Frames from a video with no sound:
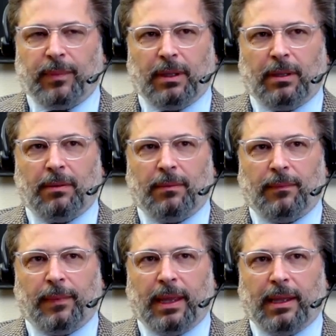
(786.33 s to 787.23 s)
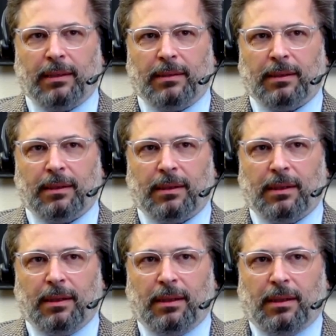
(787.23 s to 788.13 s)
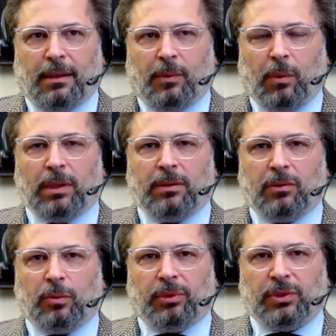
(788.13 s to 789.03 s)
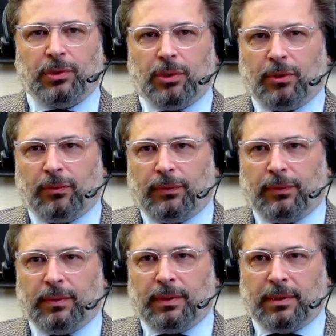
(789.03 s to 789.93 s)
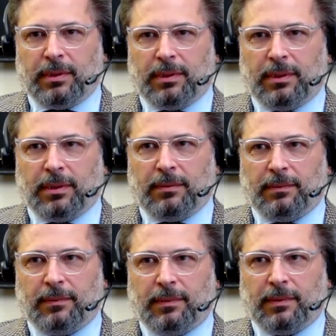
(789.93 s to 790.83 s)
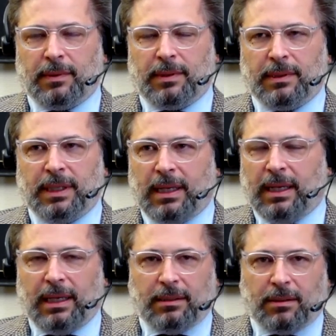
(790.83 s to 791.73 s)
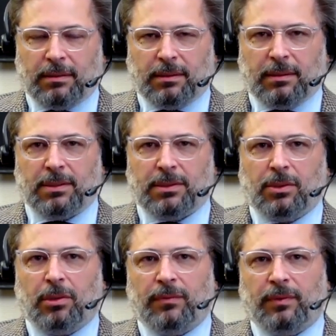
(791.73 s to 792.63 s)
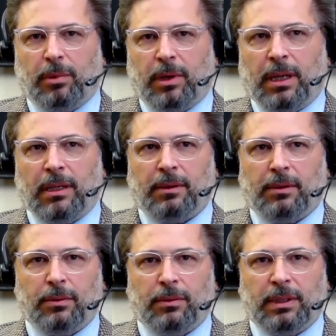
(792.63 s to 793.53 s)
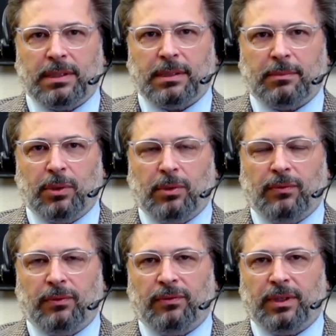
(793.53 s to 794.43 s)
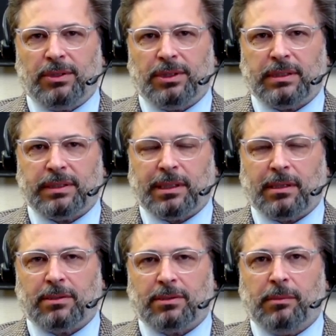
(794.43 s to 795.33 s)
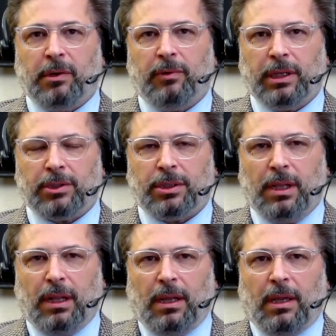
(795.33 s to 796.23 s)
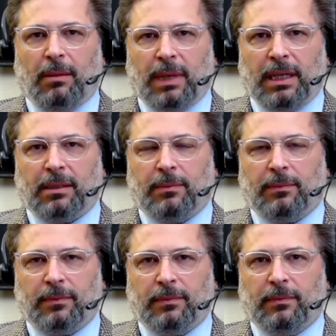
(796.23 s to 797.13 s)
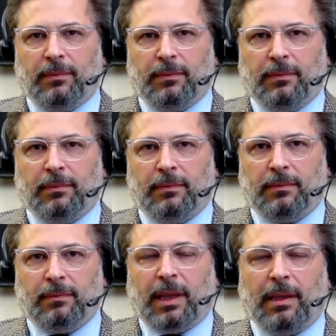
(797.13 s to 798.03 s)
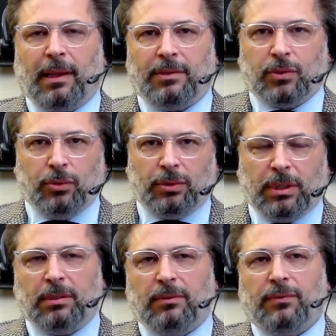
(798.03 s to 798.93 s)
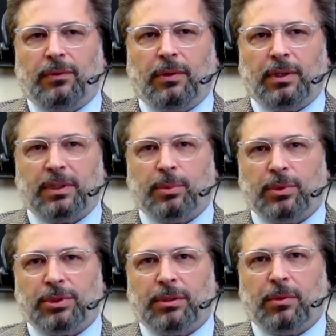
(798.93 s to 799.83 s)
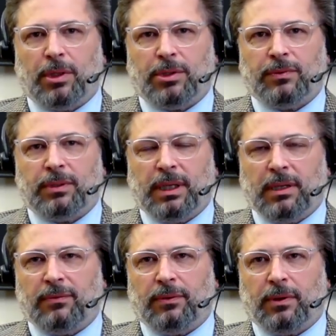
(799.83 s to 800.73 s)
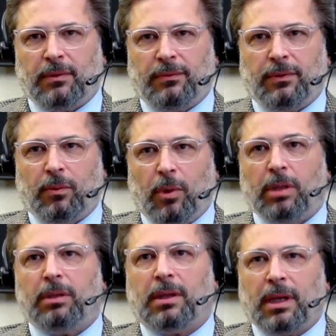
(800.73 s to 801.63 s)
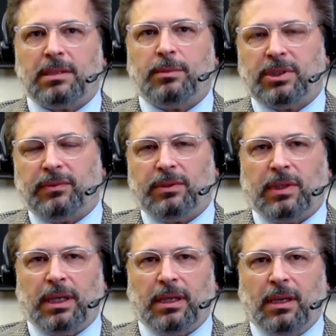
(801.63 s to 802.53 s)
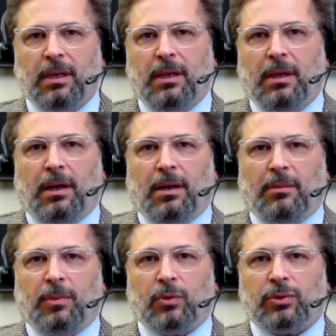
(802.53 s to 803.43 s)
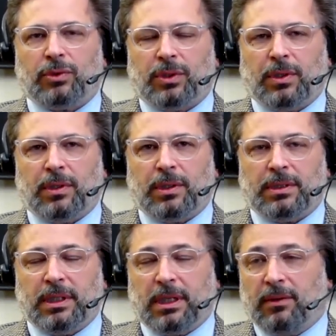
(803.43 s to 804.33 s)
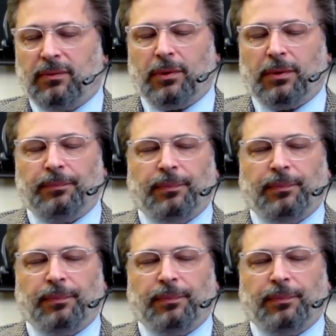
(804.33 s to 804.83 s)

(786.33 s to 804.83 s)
Um, and uh, we wanted to preserve the, um, the DNA, you know, the, the soul of the brand through these beautiful finishings that are extremely rich and make them um, suited for a sport shaped watch of today, for, for what the customers of today are most uh, seeking for,